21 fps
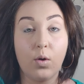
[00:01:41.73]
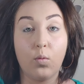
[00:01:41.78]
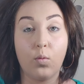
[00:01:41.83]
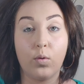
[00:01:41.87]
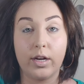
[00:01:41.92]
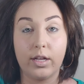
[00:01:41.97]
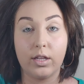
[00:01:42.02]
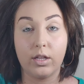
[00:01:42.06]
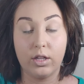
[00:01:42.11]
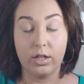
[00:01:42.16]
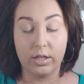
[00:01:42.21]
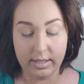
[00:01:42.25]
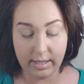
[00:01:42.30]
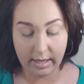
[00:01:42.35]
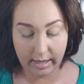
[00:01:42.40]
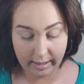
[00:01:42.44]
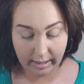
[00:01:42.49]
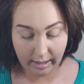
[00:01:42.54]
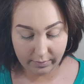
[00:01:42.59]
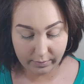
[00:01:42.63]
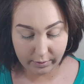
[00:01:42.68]
what it looks
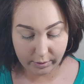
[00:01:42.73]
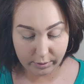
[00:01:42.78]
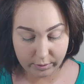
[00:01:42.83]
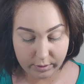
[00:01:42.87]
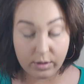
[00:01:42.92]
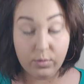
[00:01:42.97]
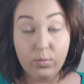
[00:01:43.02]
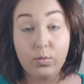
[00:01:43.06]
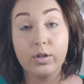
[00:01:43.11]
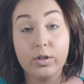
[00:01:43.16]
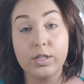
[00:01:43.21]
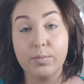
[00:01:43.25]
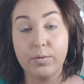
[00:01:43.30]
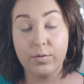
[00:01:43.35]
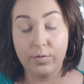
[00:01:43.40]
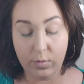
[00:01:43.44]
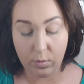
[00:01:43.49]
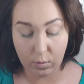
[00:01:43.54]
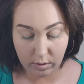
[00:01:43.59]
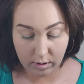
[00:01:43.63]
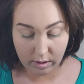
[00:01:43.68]
like. I've used it once
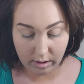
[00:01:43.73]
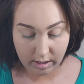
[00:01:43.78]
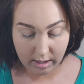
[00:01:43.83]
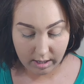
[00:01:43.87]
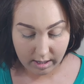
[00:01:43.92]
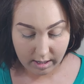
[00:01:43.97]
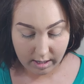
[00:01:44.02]
before.